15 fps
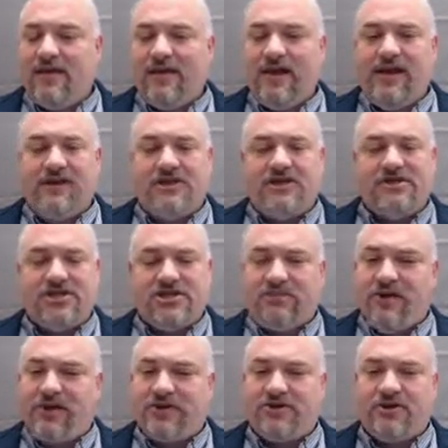And here's just a
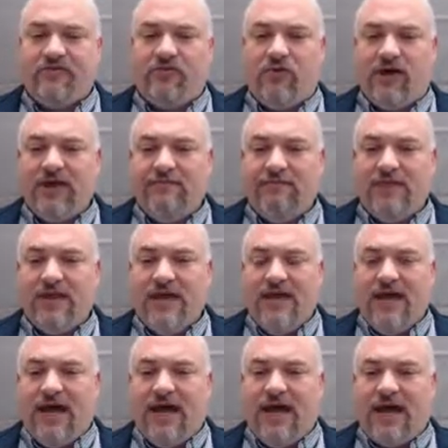picture of one.
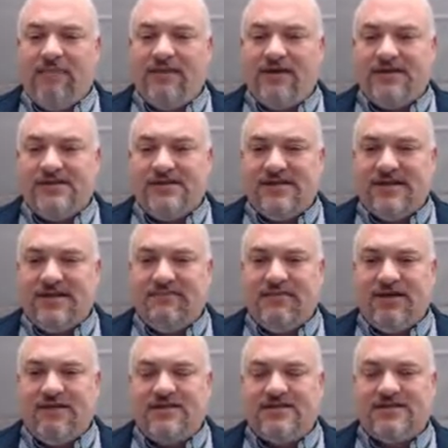You can see
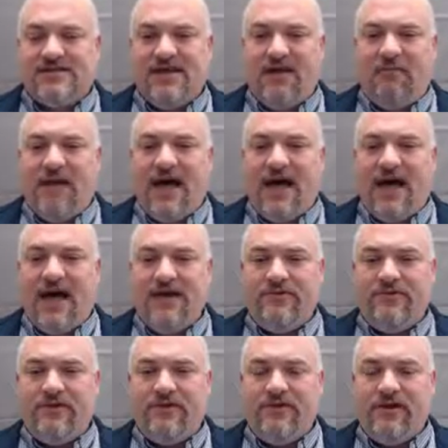there's the cell body
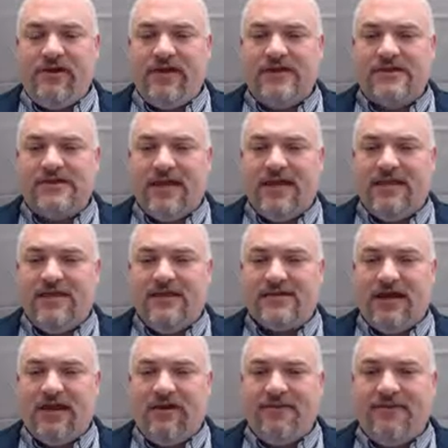with the nucleus, and then it's
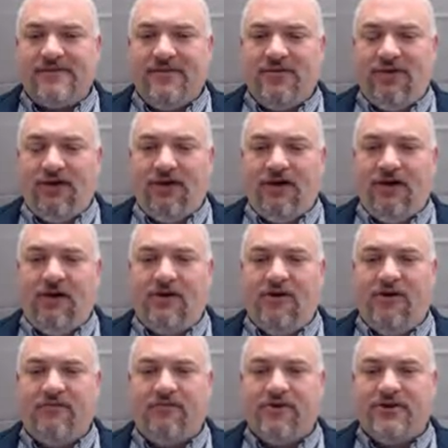got all these
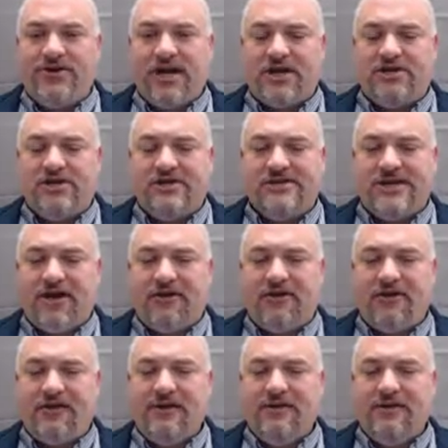long projections
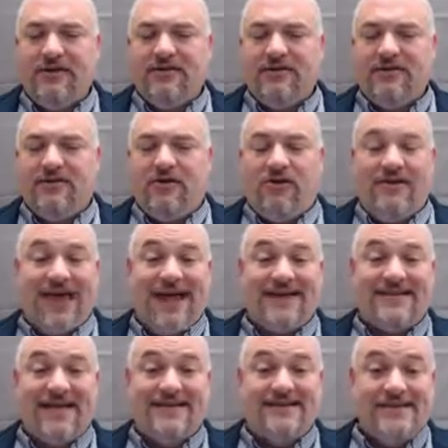out called
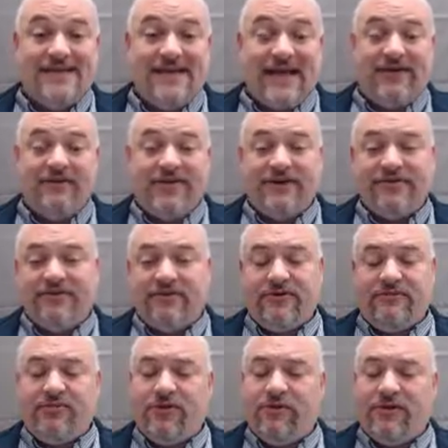axons and dendrites. We'll
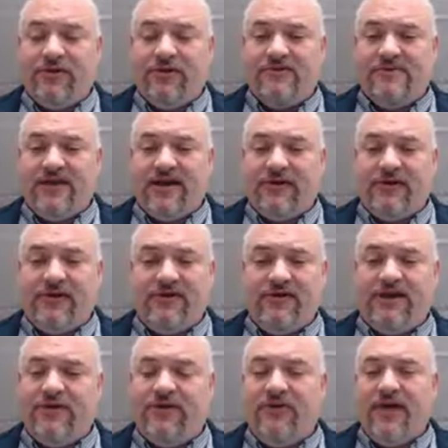learn more about those later. You don't
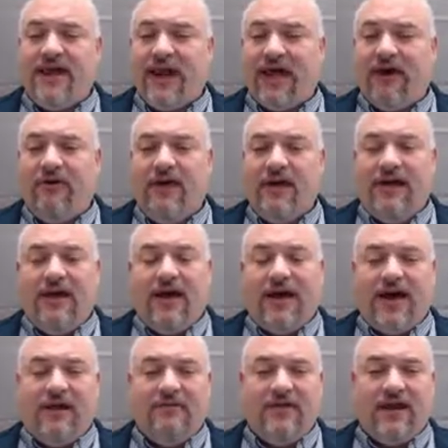need to know that now.
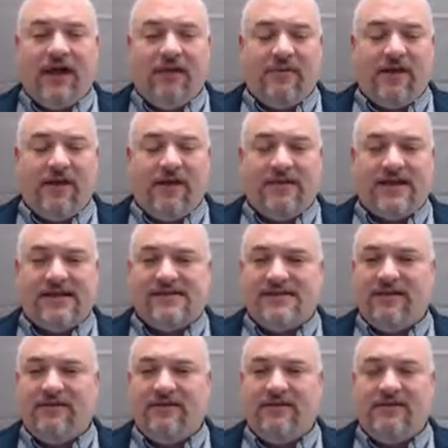They help carry that
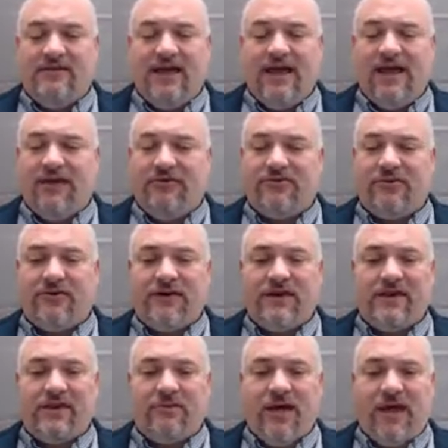signal elsewhere
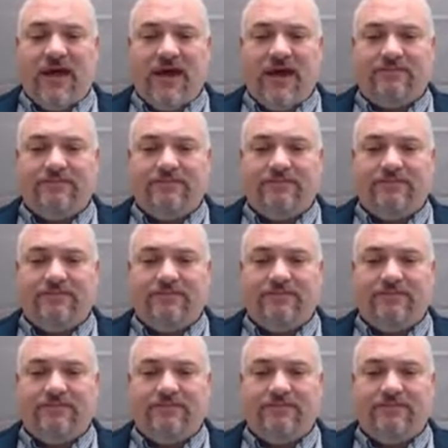in the body.